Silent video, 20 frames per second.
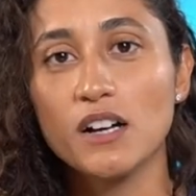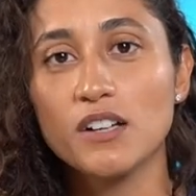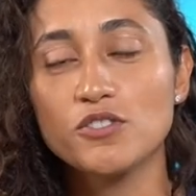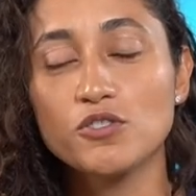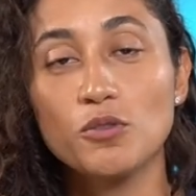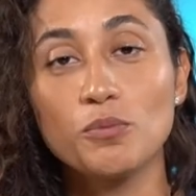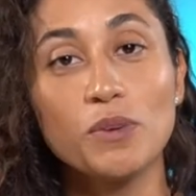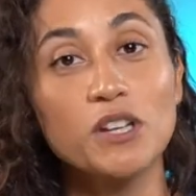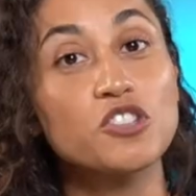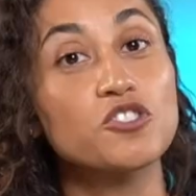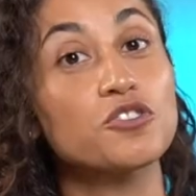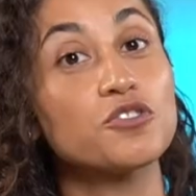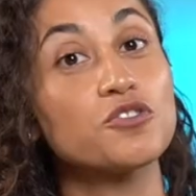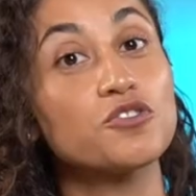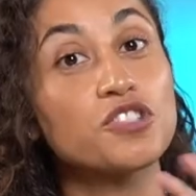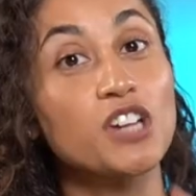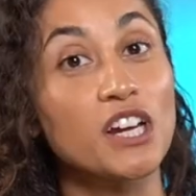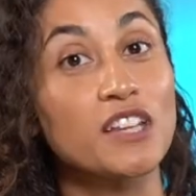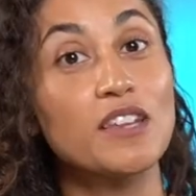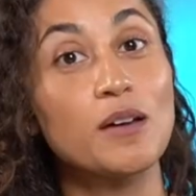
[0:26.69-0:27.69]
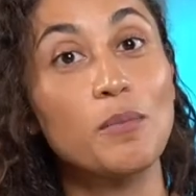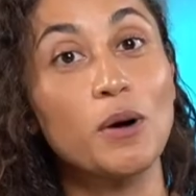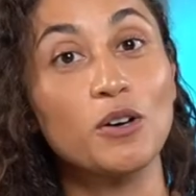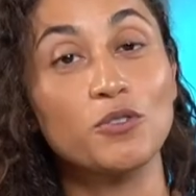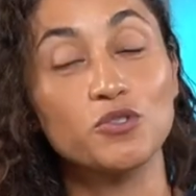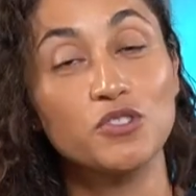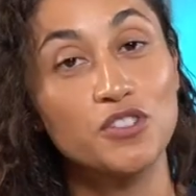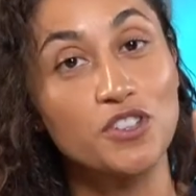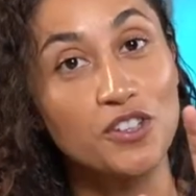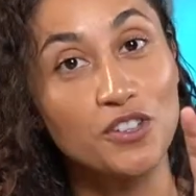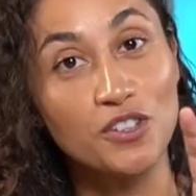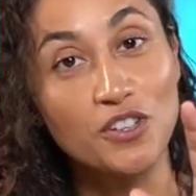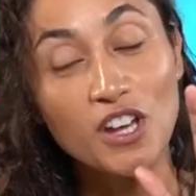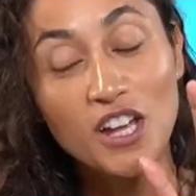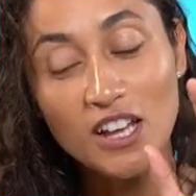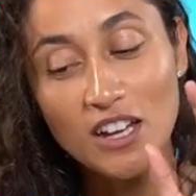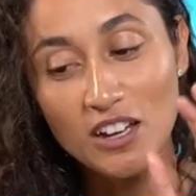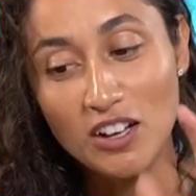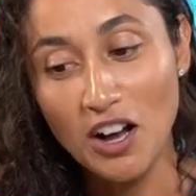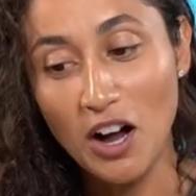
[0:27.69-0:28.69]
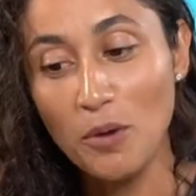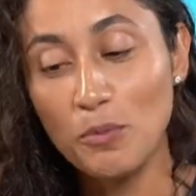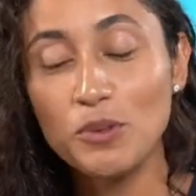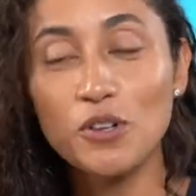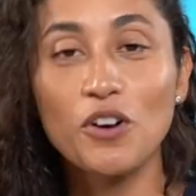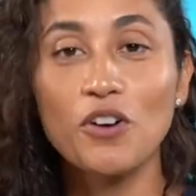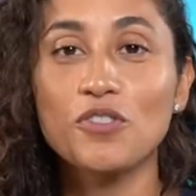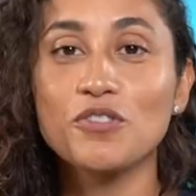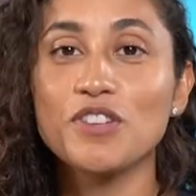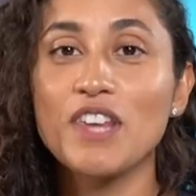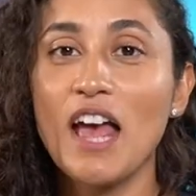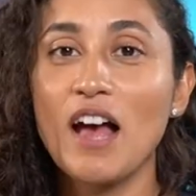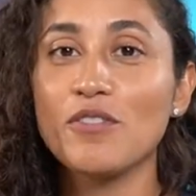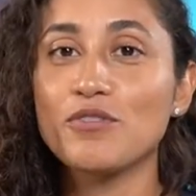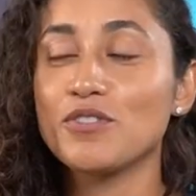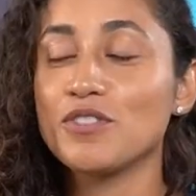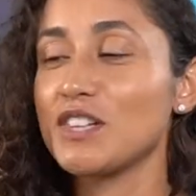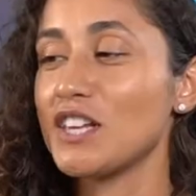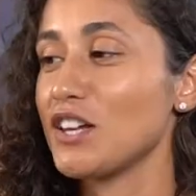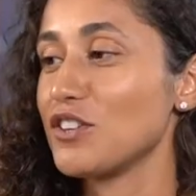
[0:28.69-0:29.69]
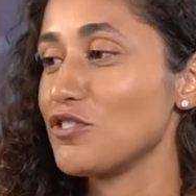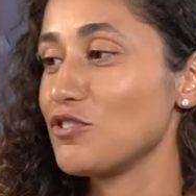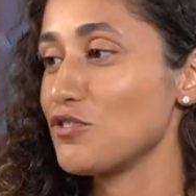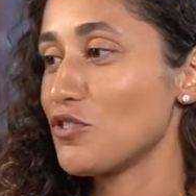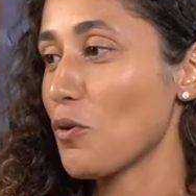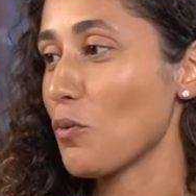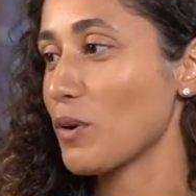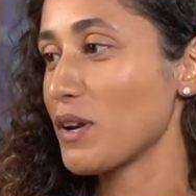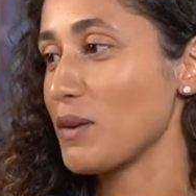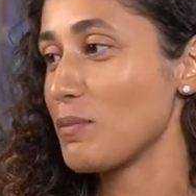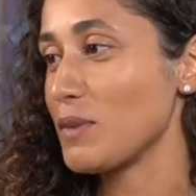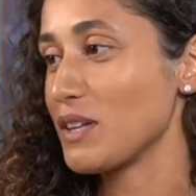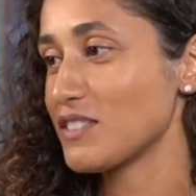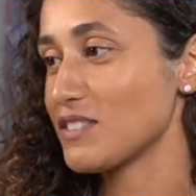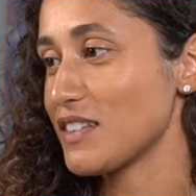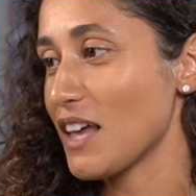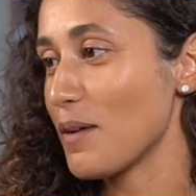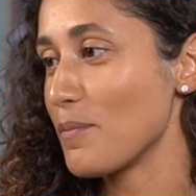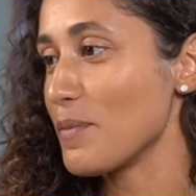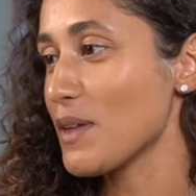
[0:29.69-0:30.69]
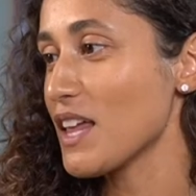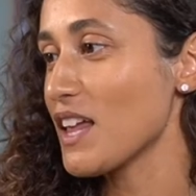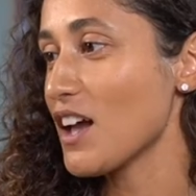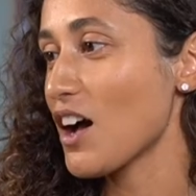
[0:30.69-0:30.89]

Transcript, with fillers: So make sure you check them out. They're common on the FE and you don't want to miss them.